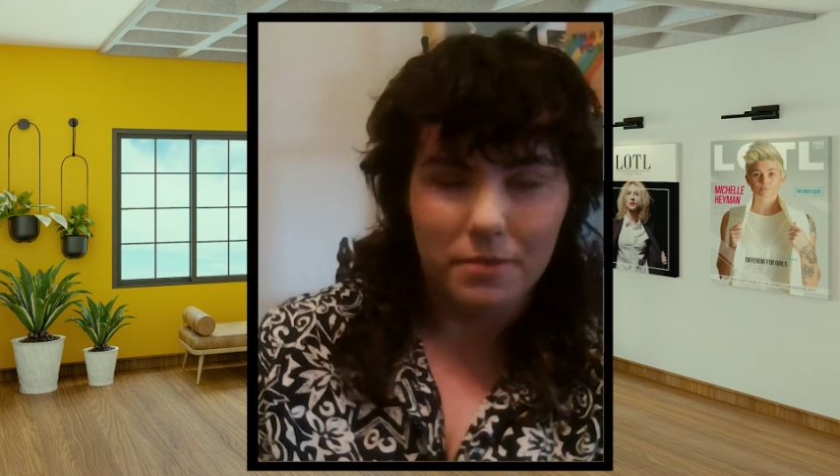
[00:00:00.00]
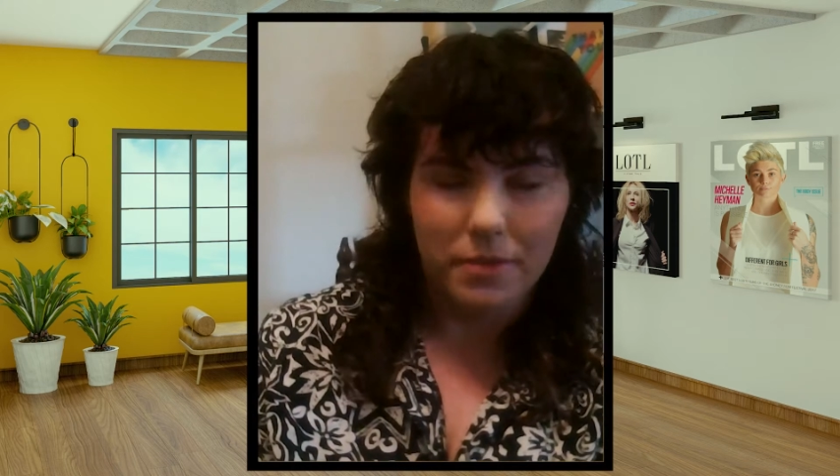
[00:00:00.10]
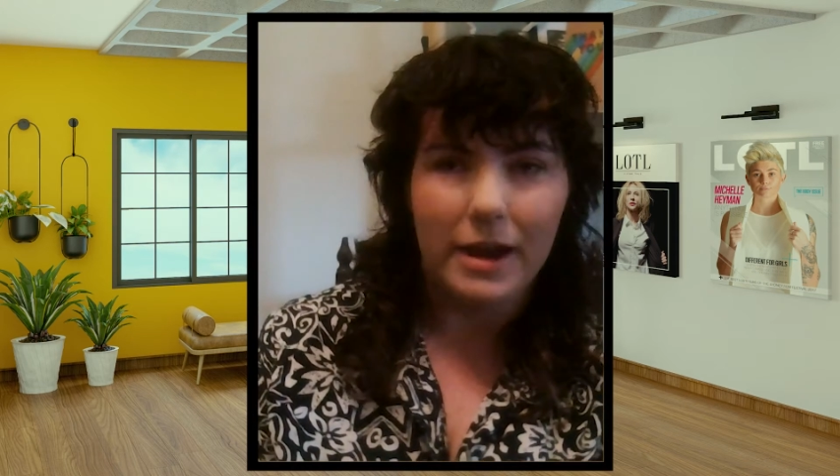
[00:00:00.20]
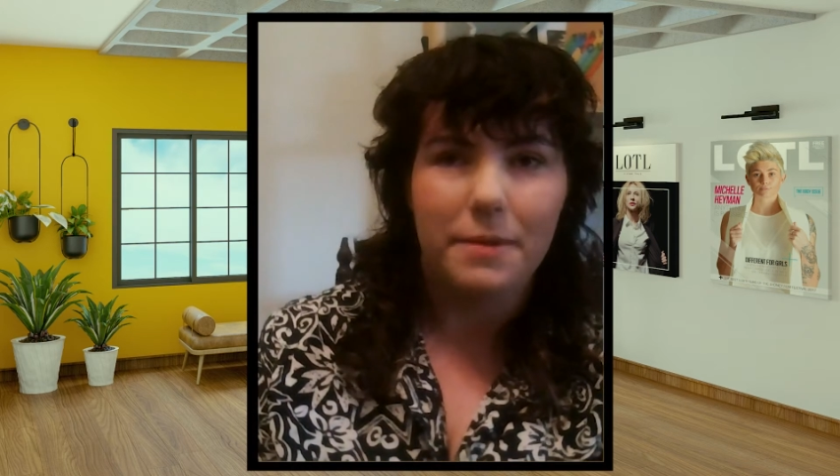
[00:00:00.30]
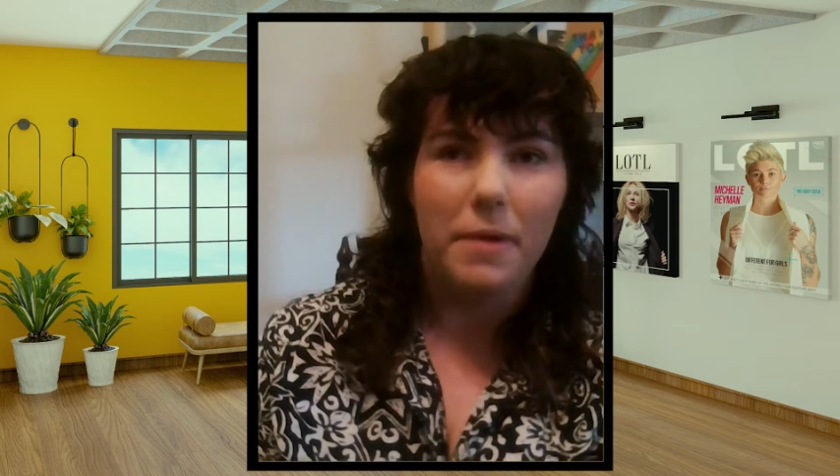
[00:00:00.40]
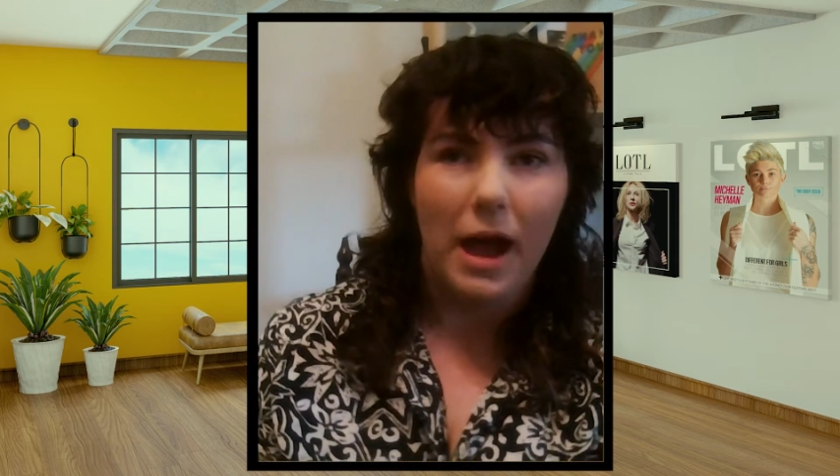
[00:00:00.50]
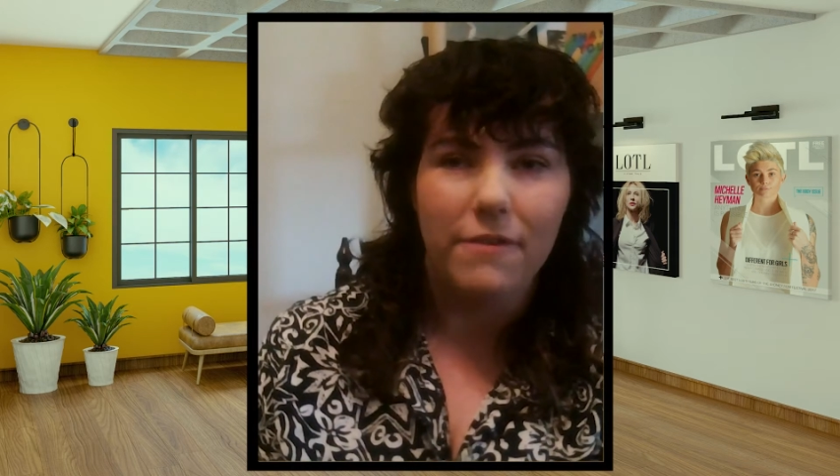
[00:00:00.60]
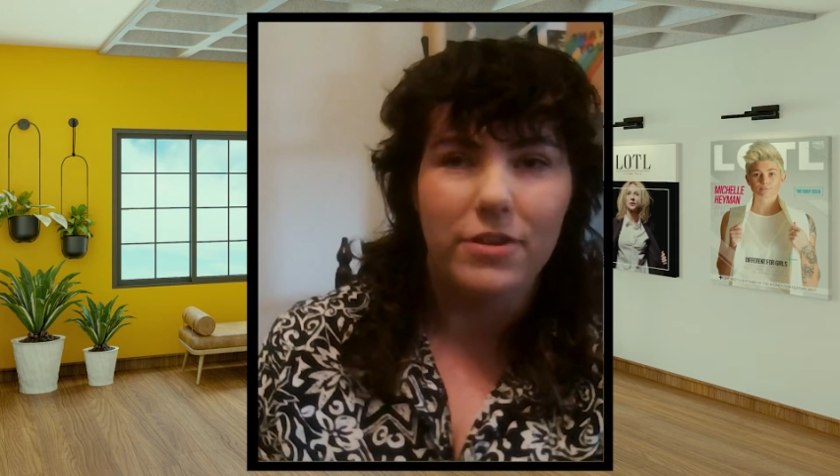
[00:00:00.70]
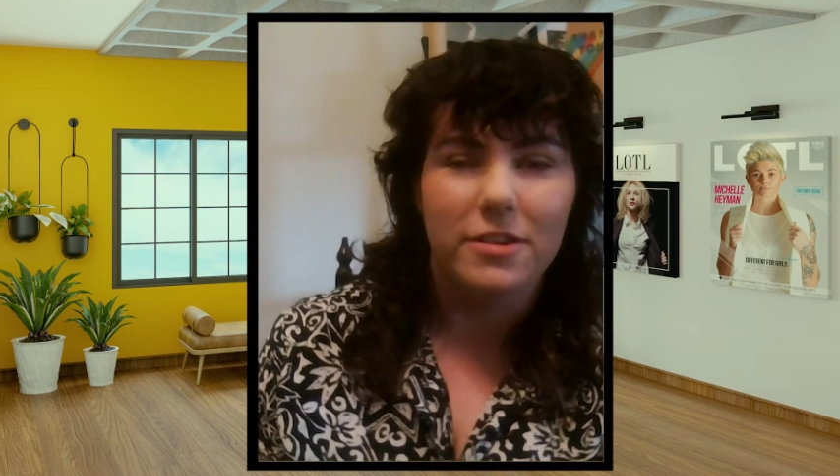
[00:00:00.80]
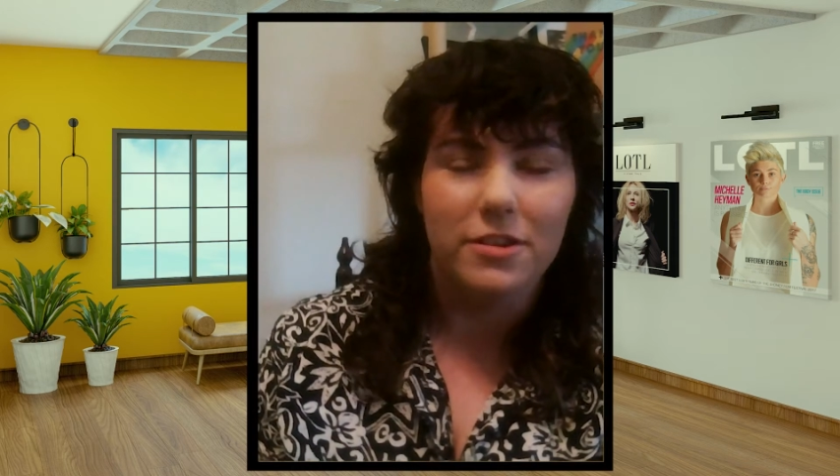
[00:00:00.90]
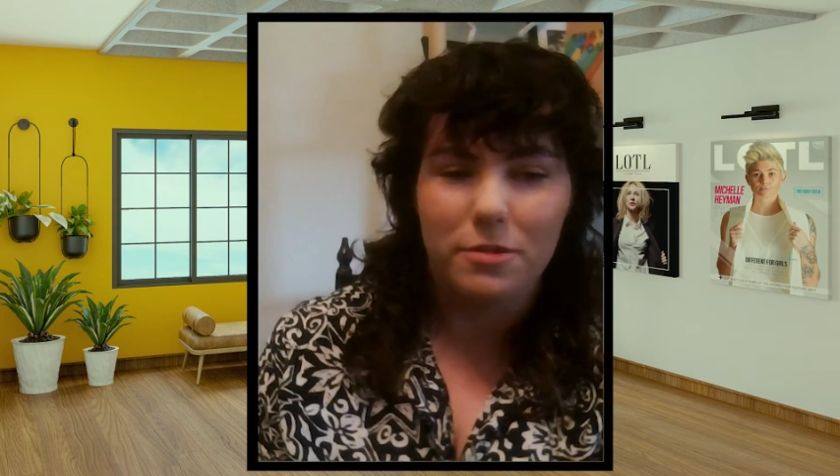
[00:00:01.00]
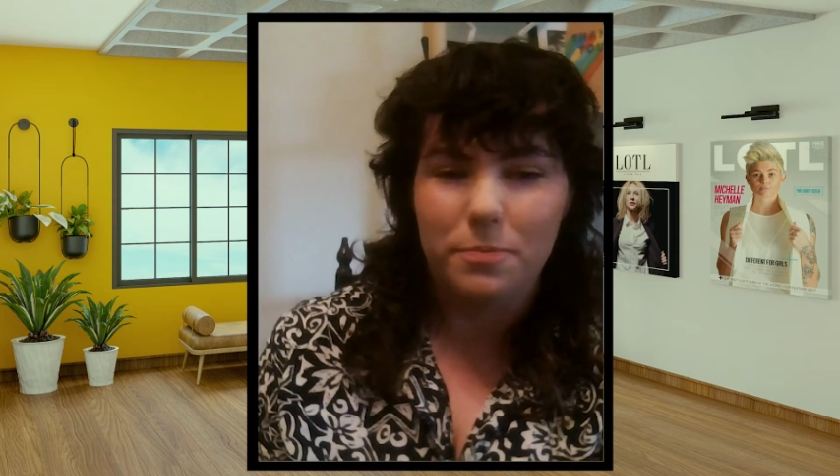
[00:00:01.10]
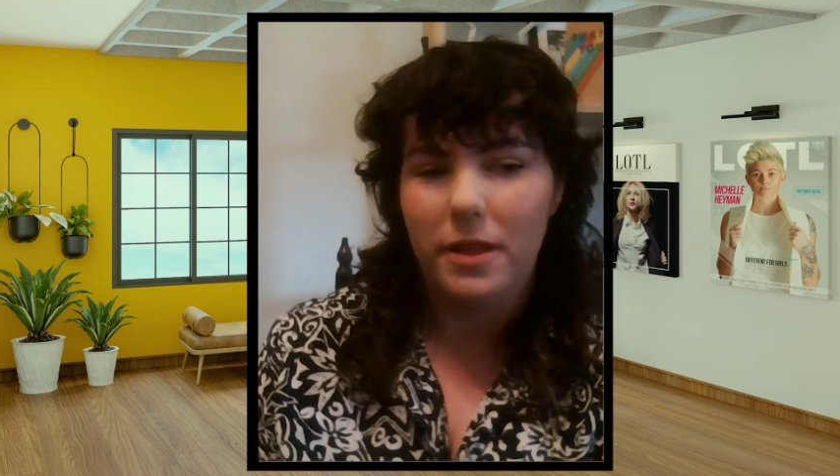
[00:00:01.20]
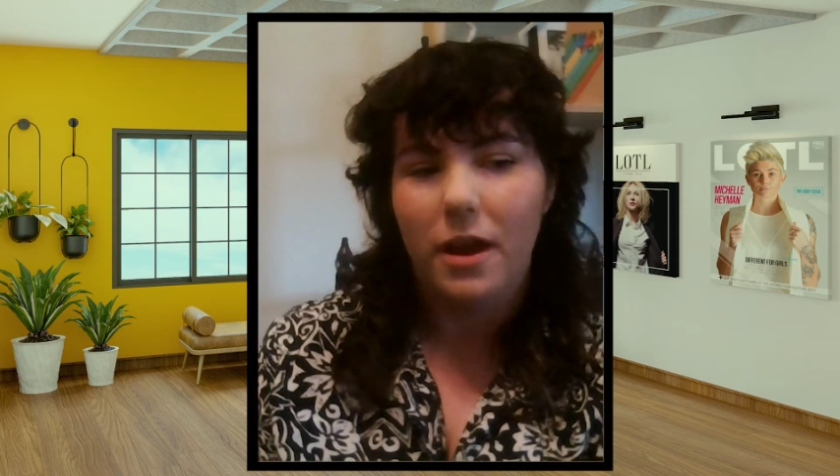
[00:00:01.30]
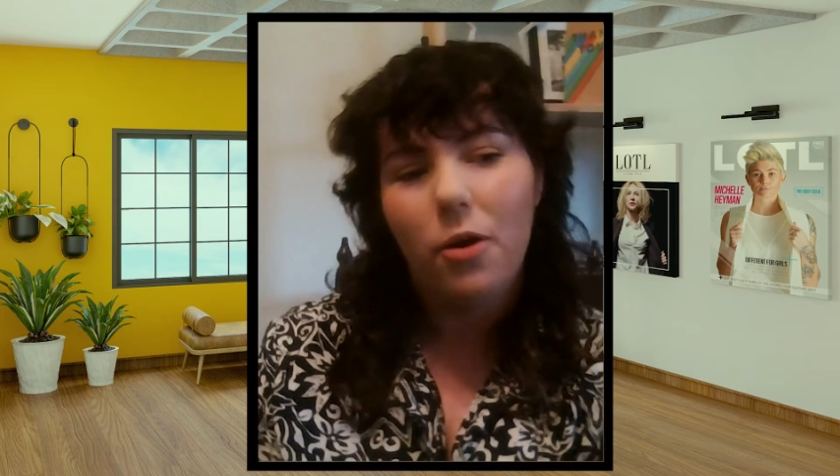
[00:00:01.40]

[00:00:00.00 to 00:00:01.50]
like having to just be like,